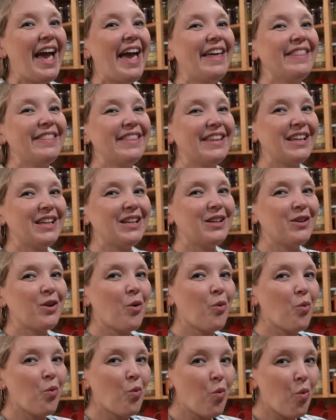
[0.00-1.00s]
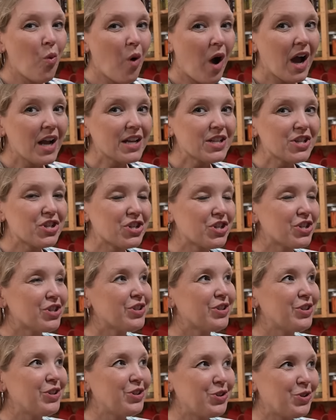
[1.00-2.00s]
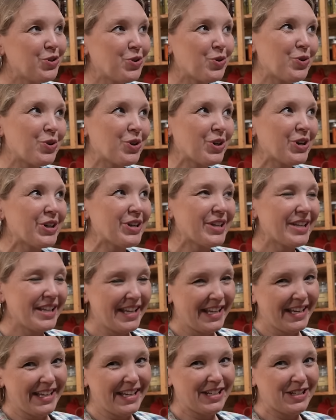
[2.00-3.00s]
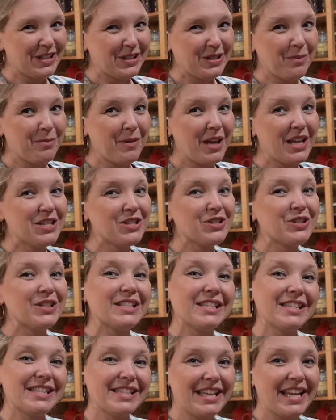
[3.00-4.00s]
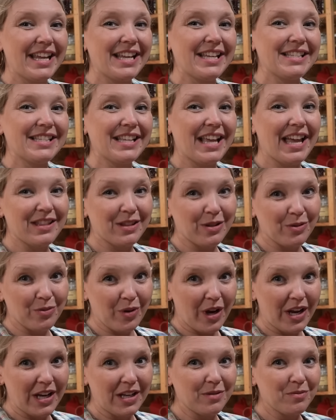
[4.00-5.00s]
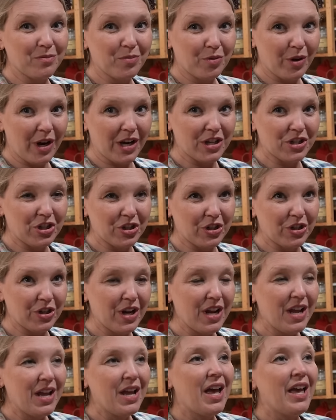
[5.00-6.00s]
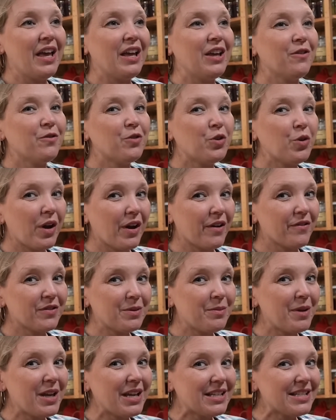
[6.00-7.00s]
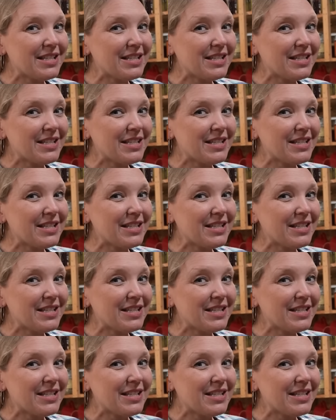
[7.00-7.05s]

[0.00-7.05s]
and then watch your canner to make sure it stays at the right pressure. If you have to make